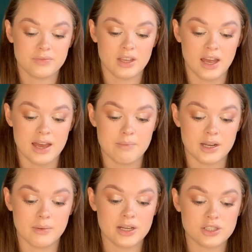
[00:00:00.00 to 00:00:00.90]
And
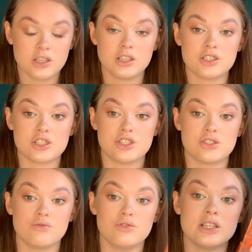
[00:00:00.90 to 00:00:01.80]
I'm actually going to just
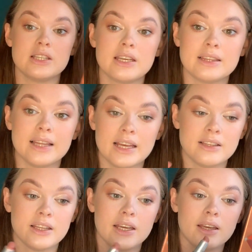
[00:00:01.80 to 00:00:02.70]
really
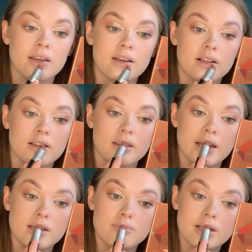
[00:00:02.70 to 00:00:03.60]
lightly
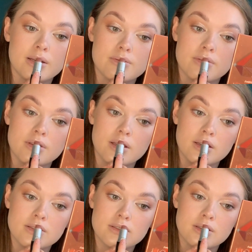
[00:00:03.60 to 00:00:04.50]
line my lips with
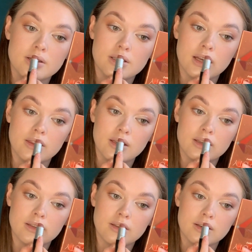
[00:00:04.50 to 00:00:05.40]
this because I think
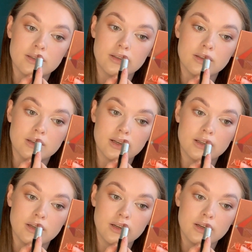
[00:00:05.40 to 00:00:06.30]
it's such a good
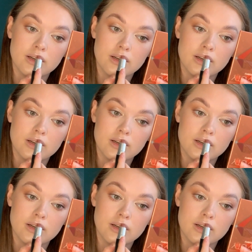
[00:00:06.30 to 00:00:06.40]
colour.